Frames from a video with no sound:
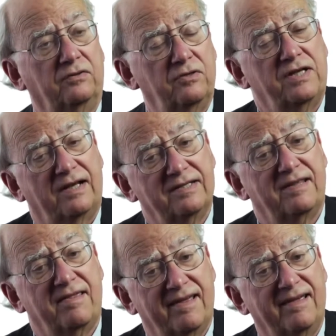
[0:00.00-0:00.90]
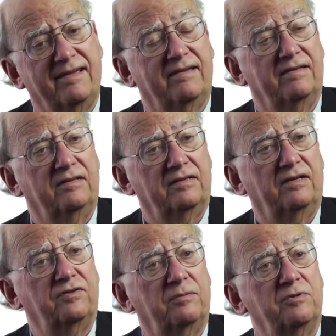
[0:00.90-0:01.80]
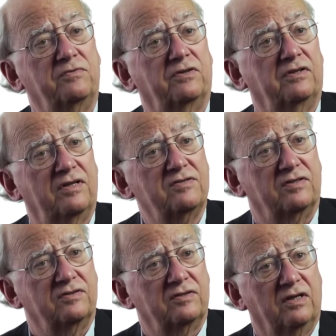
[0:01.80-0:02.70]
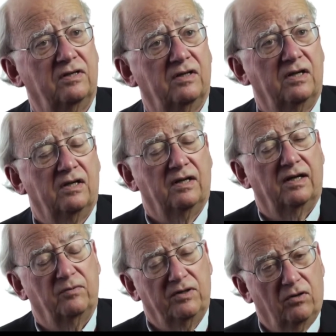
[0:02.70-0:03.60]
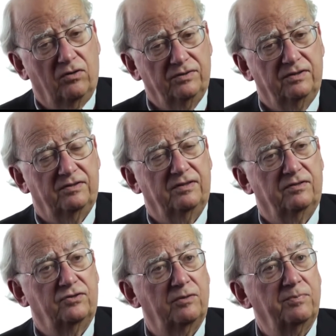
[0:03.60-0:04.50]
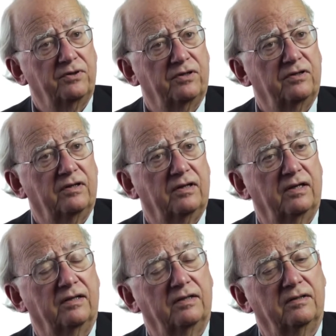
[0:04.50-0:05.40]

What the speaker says: out it's a thing in the left hemisphere that does this. And we called it the interpreter. And